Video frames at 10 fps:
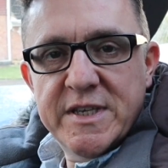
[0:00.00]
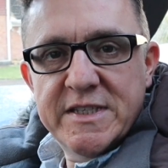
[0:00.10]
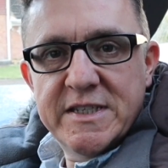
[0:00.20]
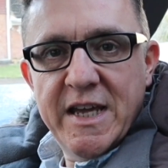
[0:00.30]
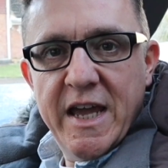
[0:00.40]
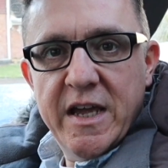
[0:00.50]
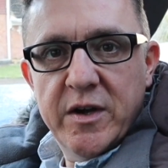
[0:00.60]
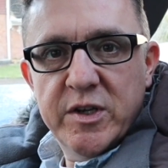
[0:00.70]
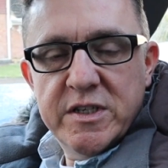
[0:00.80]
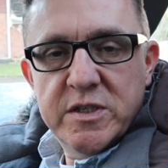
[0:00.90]
So today
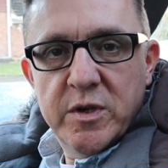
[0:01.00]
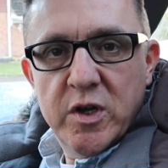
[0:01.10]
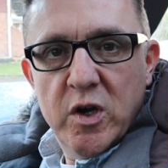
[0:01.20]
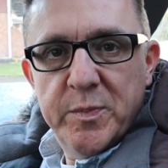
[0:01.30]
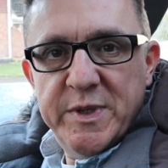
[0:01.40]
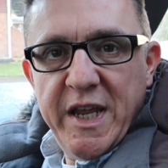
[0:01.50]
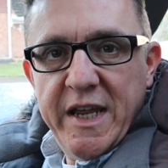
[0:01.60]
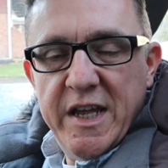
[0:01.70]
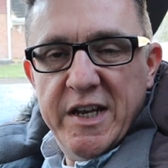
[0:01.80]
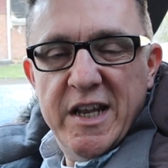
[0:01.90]
I'm going to do an
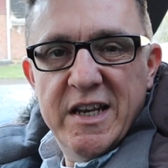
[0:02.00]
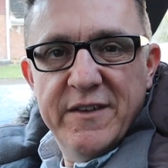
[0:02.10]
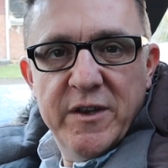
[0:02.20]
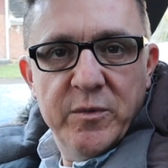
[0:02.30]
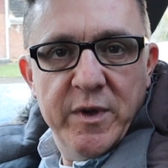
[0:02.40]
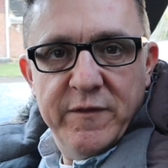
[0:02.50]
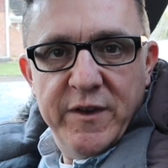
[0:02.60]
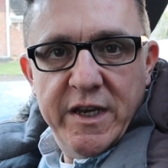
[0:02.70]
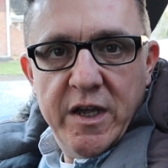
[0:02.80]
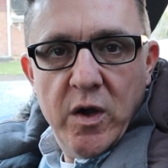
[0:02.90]
update and a living
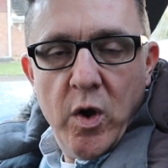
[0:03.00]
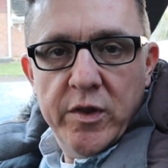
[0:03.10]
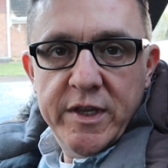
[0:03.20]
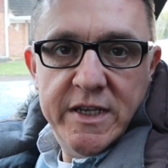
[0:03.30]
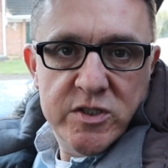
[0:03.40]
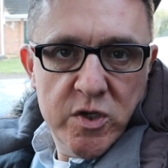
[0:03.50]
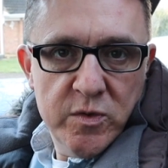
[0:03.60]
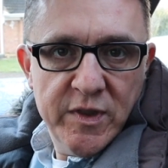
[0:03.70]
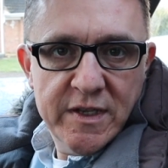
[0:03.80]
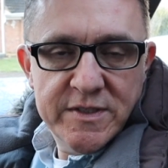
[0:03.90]
with video on the
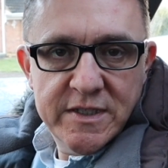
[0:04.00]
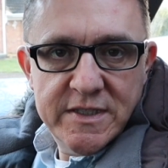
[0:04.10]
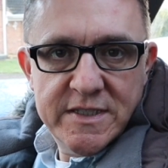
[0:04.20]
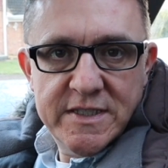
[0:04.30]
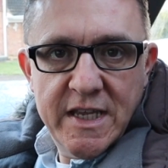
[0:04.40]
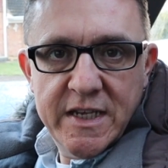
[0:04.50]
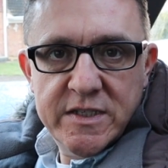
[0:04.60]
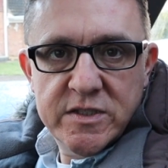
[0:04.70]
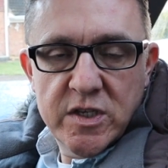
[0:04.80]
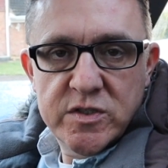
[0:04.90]

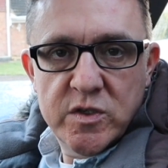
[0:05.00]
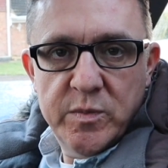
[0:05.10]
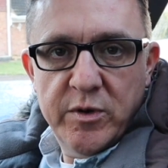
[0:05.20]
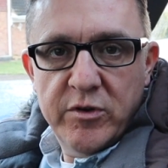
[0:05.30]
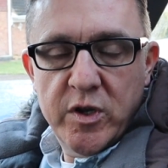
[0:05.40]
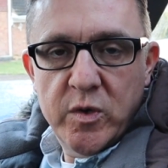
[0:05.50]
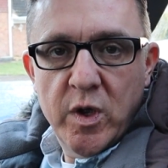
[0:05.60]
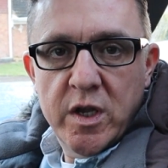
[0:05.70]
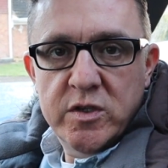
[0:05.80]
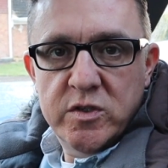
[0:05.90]
2006
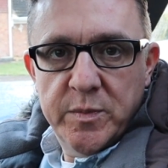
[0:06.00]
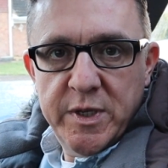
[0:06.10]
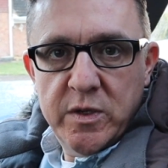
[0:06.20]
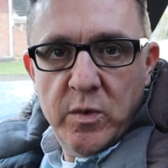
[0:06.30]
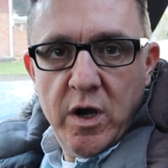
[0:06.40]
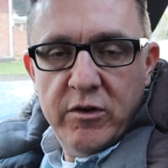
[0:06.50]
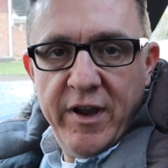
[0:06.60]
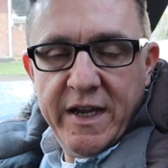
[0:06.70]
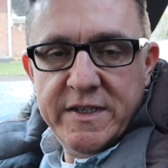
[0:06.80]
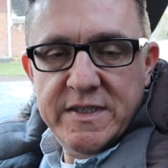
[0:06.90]
Subaru
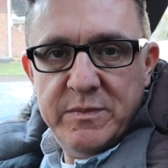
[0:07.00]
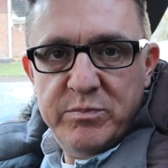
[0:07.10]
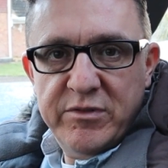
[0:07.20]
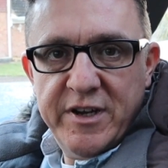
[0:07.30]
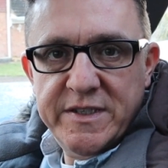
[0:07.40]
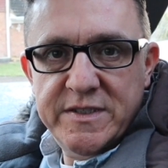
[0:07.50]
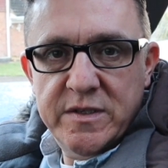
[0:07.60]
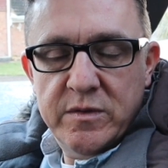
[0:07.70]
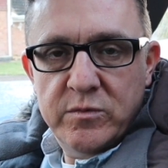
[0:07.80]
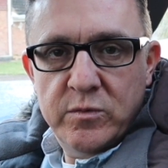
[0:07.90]
WRX
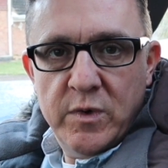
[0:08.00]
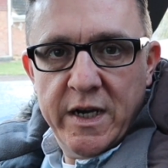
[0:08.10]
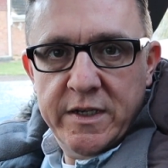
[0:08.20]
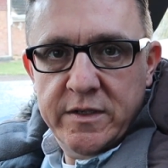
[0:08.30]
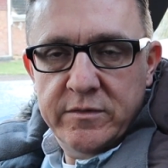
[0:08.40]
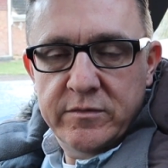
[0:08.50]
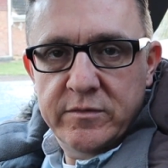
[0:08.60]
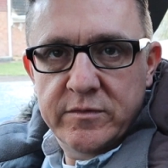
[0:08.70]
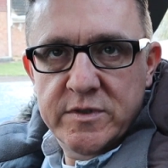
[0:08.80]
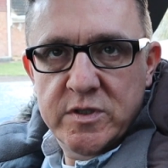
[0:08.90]
Impreza Wagon,